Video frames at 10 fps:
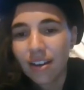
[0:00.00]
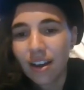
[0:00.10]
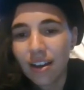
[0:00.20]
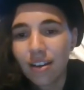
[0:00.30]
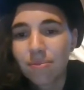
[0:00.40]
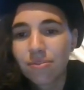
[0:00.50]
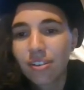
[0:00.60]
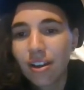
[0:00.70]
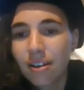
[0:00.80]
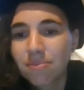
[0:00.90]
"I am
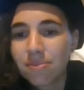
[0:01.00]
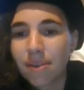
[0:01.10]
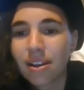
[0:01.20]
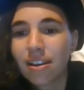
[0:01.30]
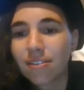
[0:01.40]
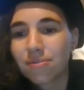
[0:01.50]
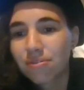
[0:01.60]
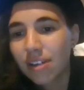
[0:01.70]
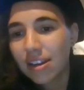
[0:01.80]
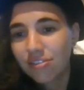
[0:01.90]
charmed, my love,
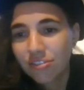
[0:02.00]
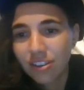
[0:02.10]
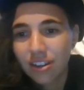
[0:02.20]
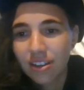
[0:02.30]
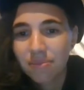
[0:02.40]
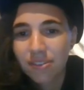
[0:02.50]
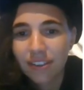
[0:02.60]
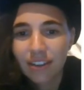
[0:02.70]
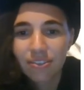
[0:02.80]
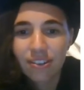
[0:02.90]
quite charmed,"
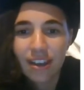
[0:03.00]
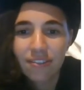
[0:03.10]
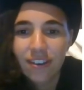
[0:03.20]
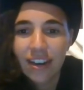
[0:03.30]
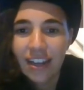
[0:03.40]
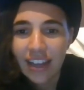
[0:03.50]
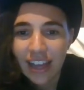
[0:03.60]
said Lord Henry,